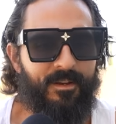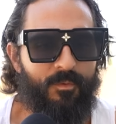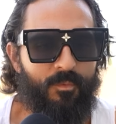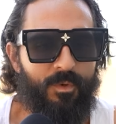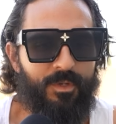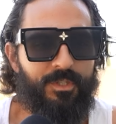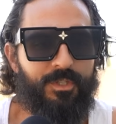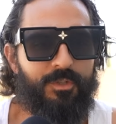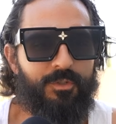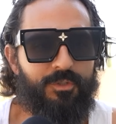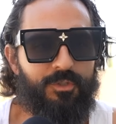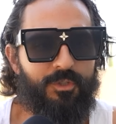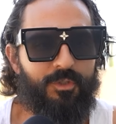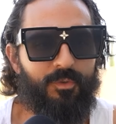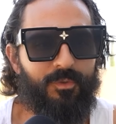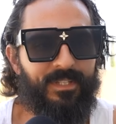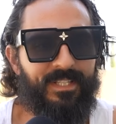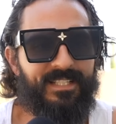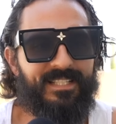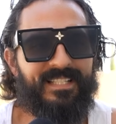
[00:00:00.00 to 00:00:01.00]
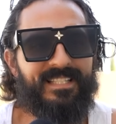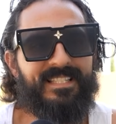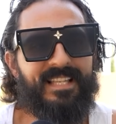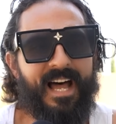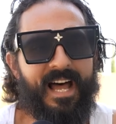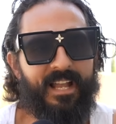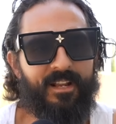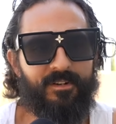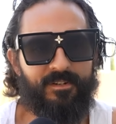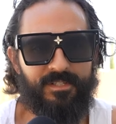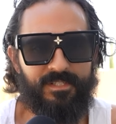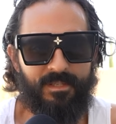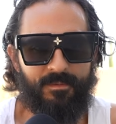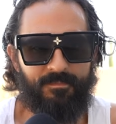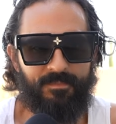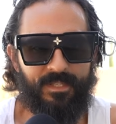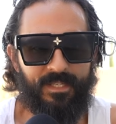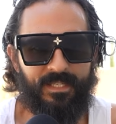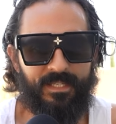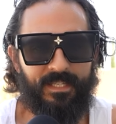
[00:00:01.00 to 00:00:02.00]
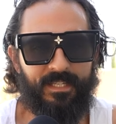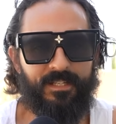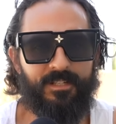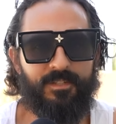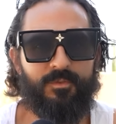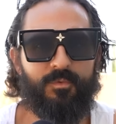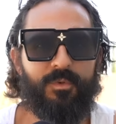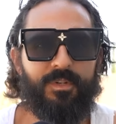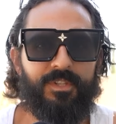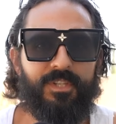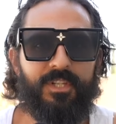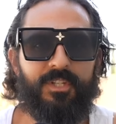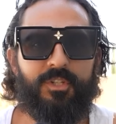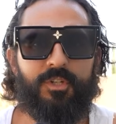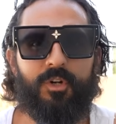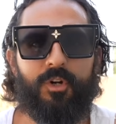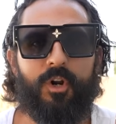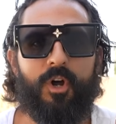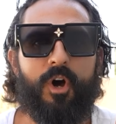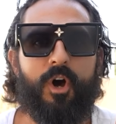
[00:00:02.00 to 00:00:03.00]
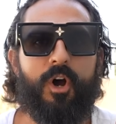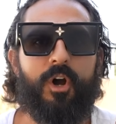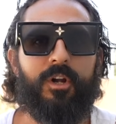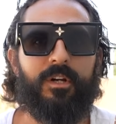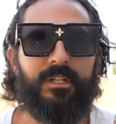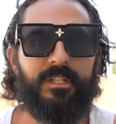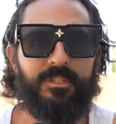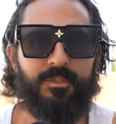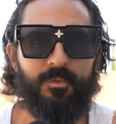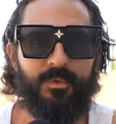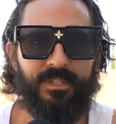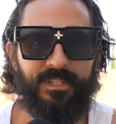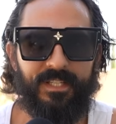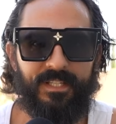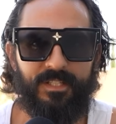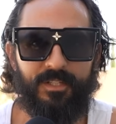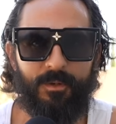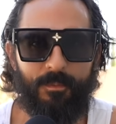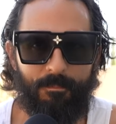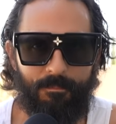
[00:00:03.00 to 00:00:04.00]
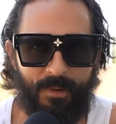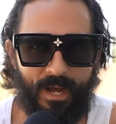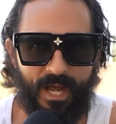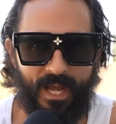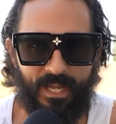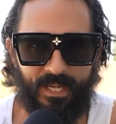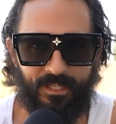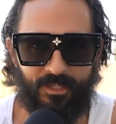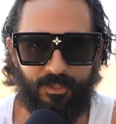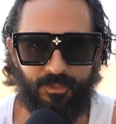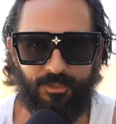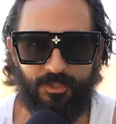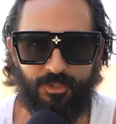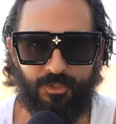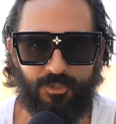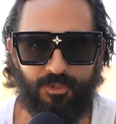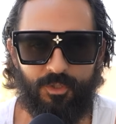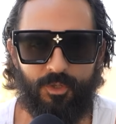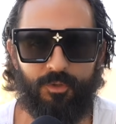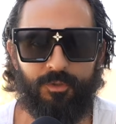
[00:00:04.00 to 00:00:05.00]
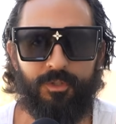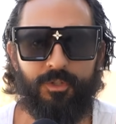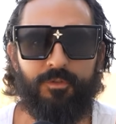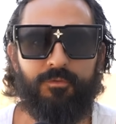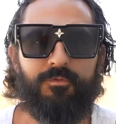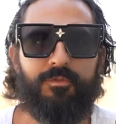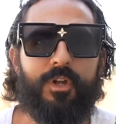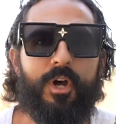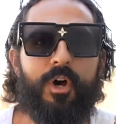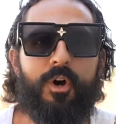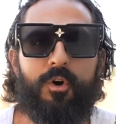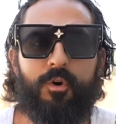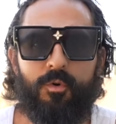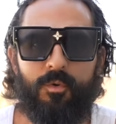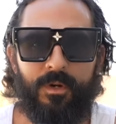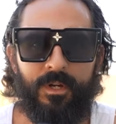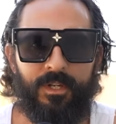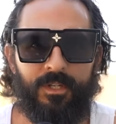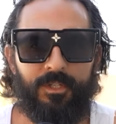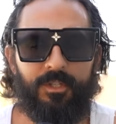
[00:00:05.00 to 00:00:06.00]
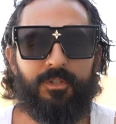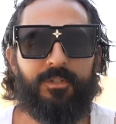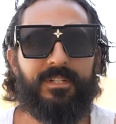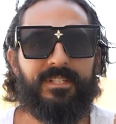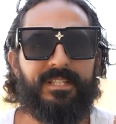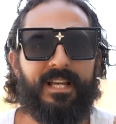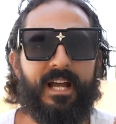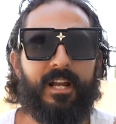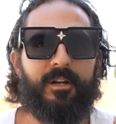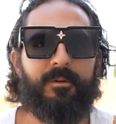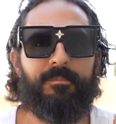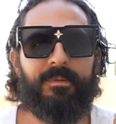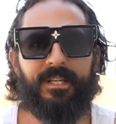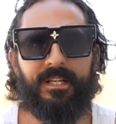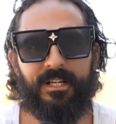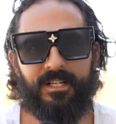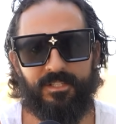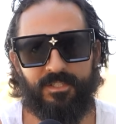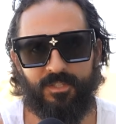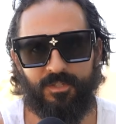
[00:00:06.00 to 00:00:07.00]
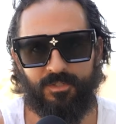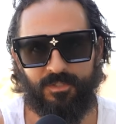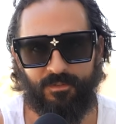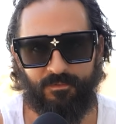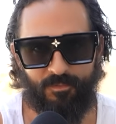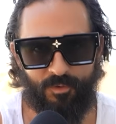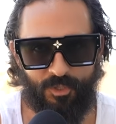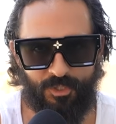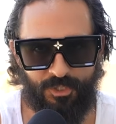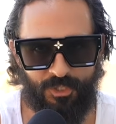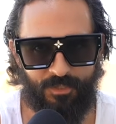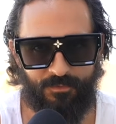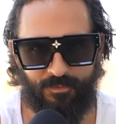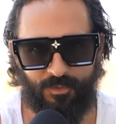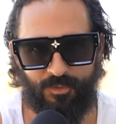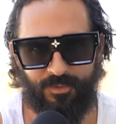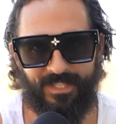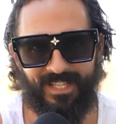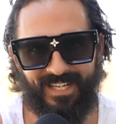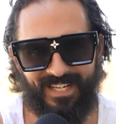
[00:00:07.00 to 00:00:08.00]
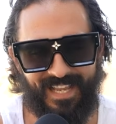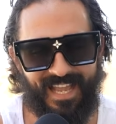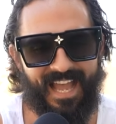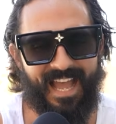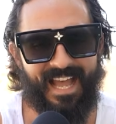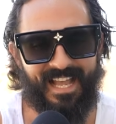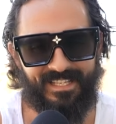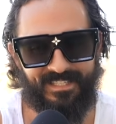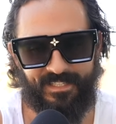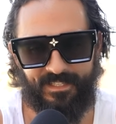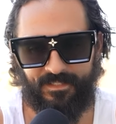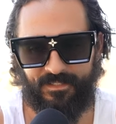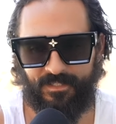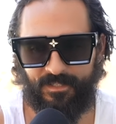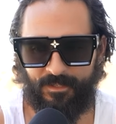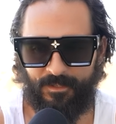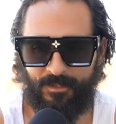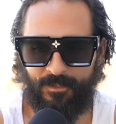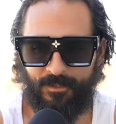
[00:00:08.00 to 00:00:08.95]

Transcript: When you truly desire something, it is within your heart, it's within your mind, on your soul. You know you desire it because there's a version of you that has it.